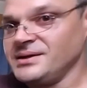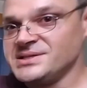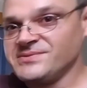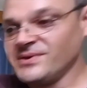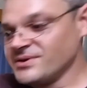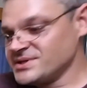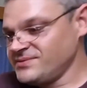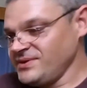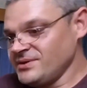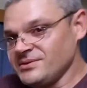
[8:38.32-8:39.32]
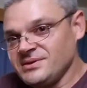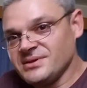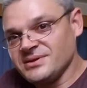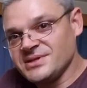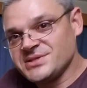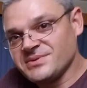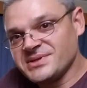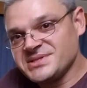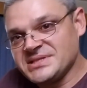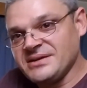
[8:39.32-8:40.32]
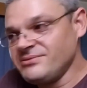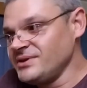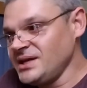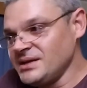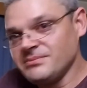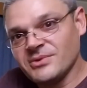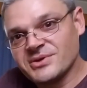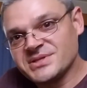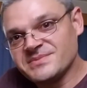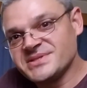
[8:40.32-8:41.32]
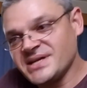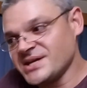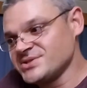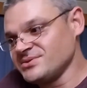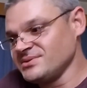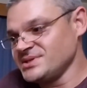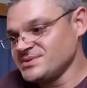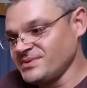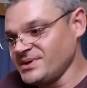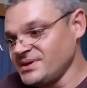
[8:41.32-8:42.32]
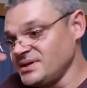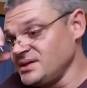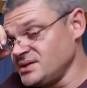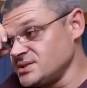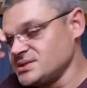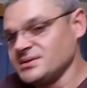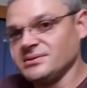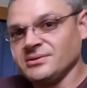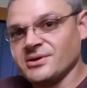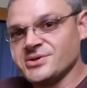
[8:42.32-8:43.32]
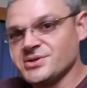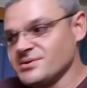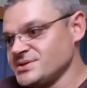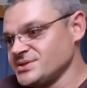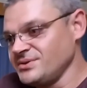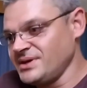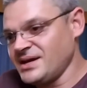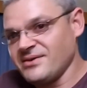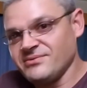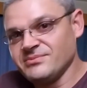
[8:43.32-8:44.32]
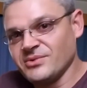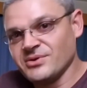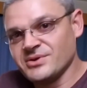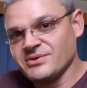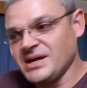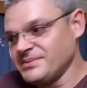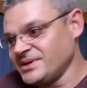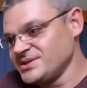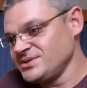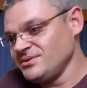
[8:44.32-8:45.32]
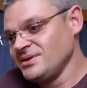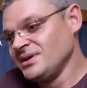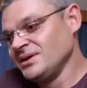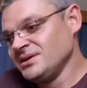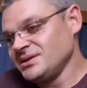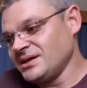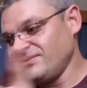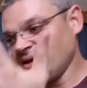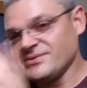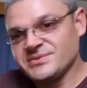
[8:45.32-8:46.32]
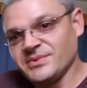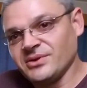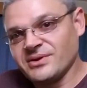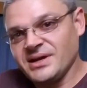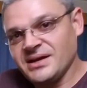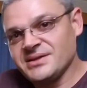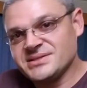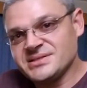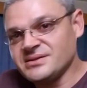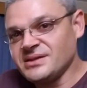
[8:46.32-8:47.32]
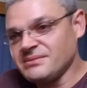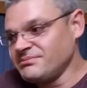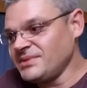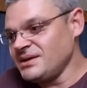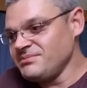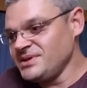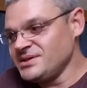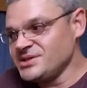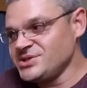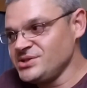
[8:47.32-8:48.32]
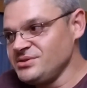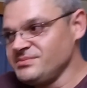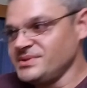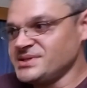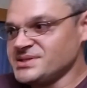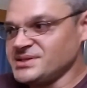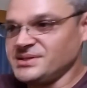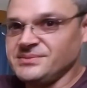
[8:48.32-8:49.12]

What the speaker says: As far as feel, this one's definitely more substantial. This one is larger, so you have more to grab onto. Now if you have smaller hands, that might be an issue, but